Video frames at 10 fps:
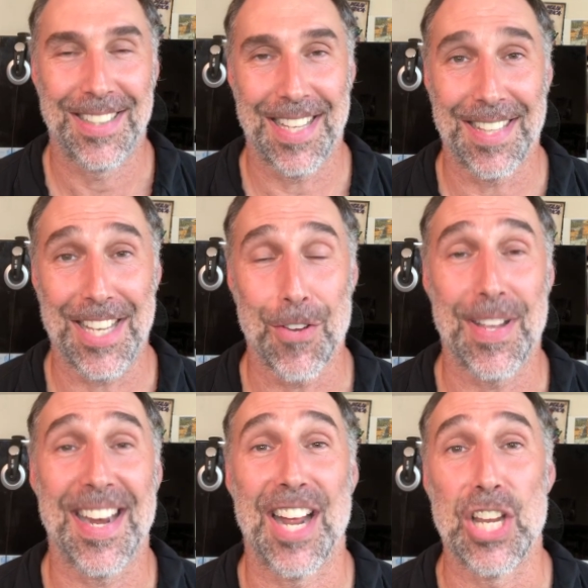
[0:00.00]
than that you
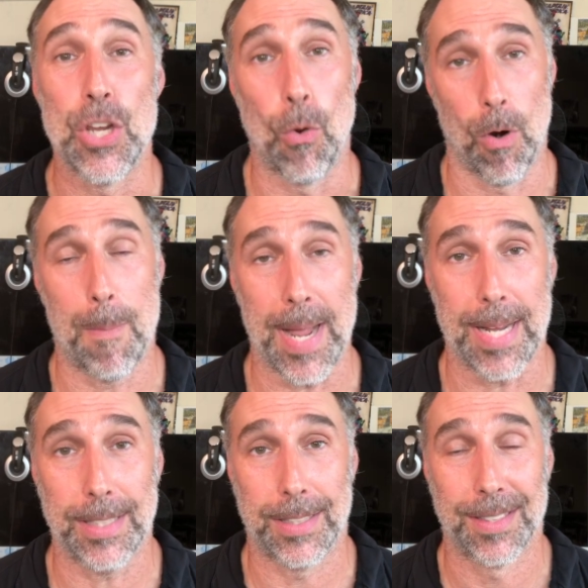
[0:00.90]
get on your
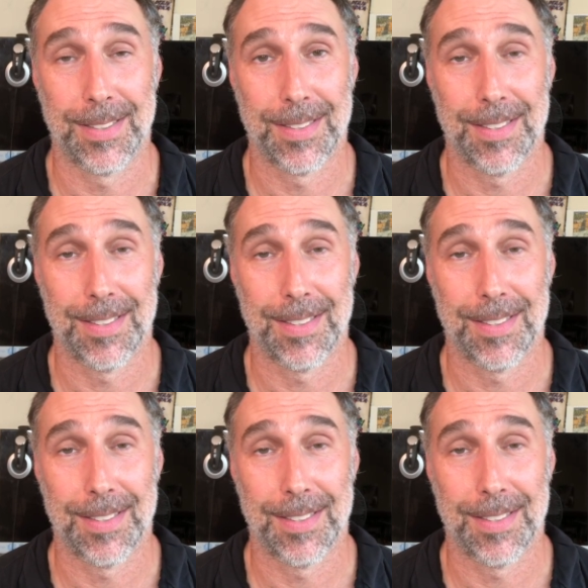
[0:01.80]
page.